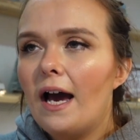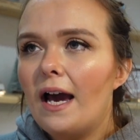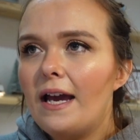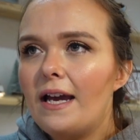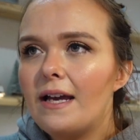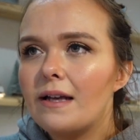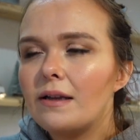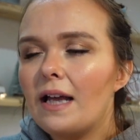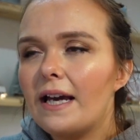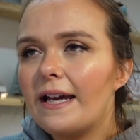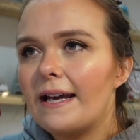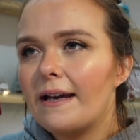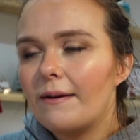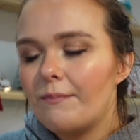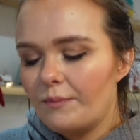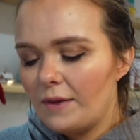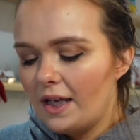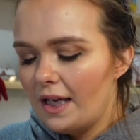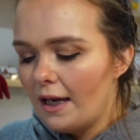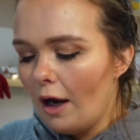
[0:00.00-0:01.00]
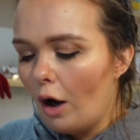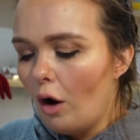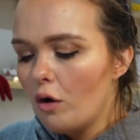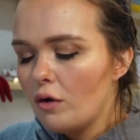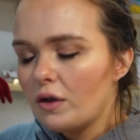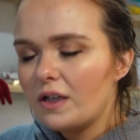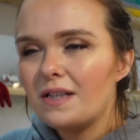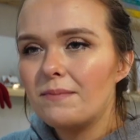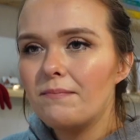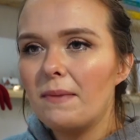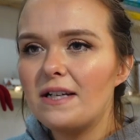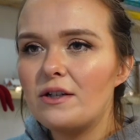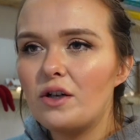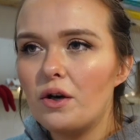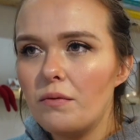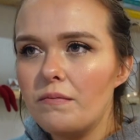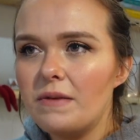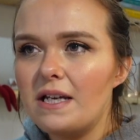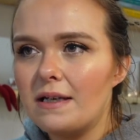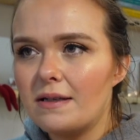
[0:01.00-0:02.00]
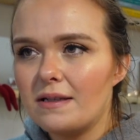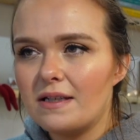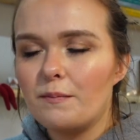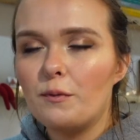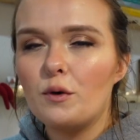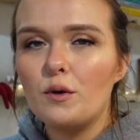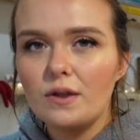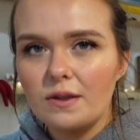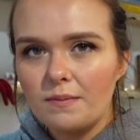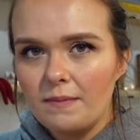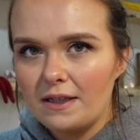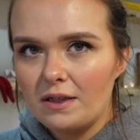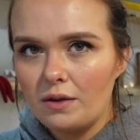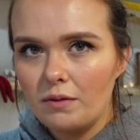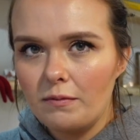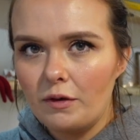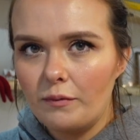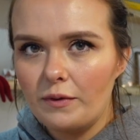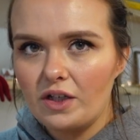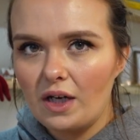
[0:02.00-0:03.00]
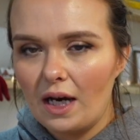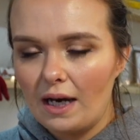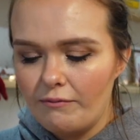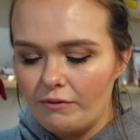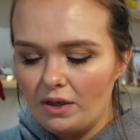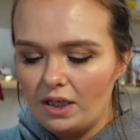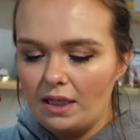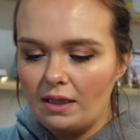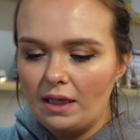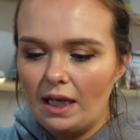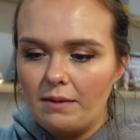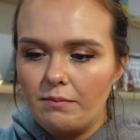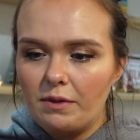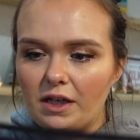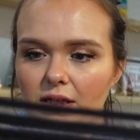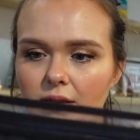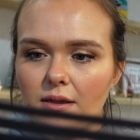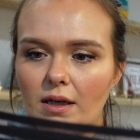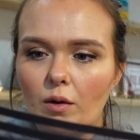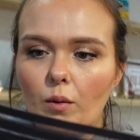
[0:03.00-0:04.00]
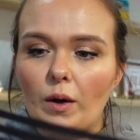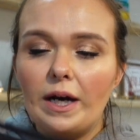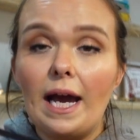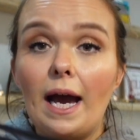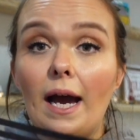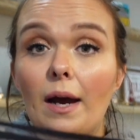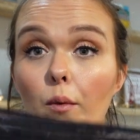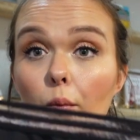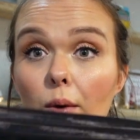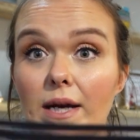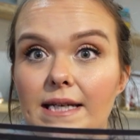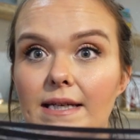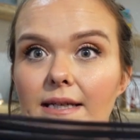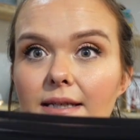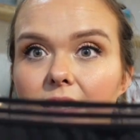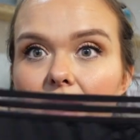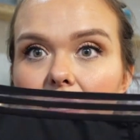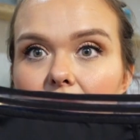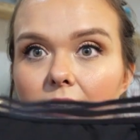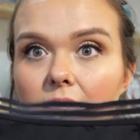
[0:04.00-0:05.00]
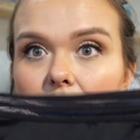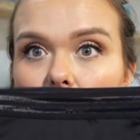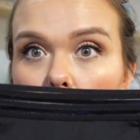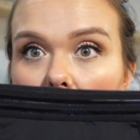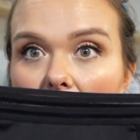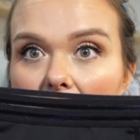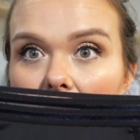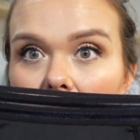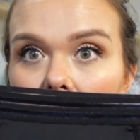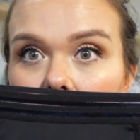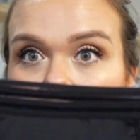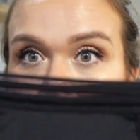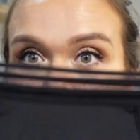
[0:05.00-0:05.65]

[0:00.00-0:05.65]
it like it hugs my tummy and supports my tummy, which I really like because they're quite high waisted as well.